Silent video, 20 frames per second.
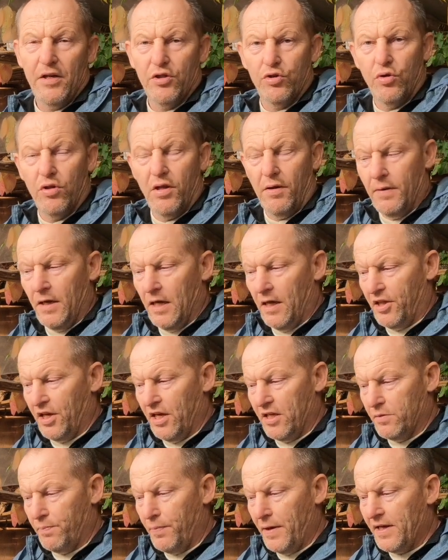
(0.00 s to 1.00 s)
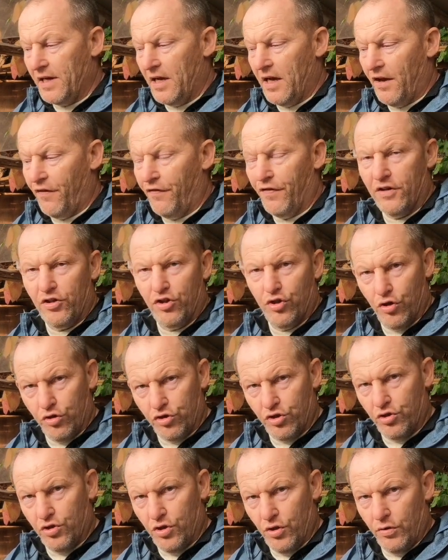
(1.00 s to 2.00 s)
So I think it's better if I
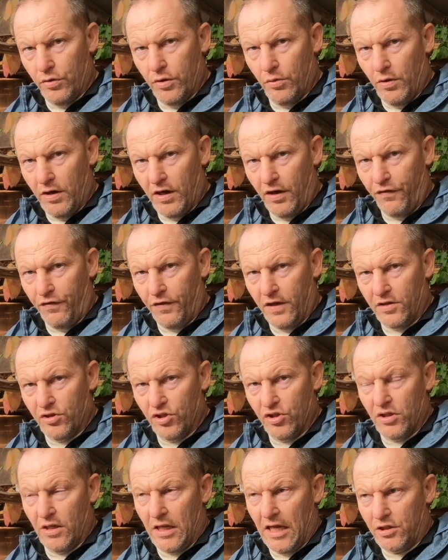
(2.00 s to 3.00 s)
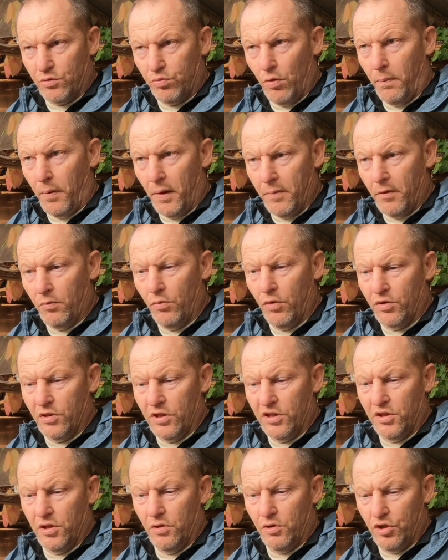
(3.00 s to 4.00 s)
just do the WangerFlanges, and that's what people want,
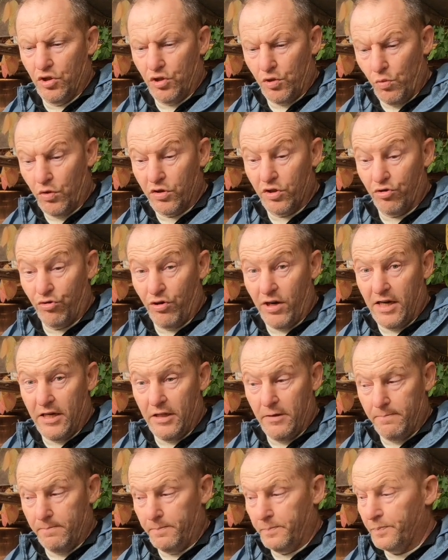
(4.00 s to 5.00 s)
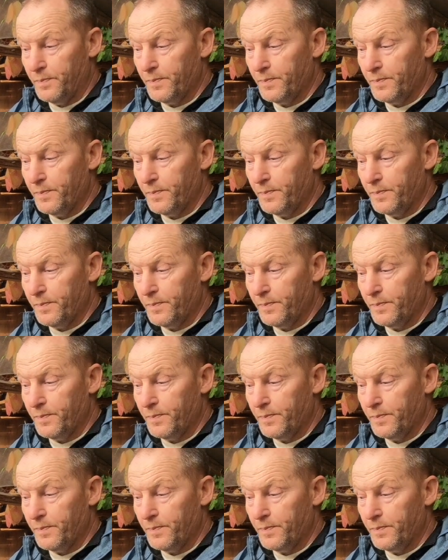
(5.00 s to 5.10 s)
is they just want to try them.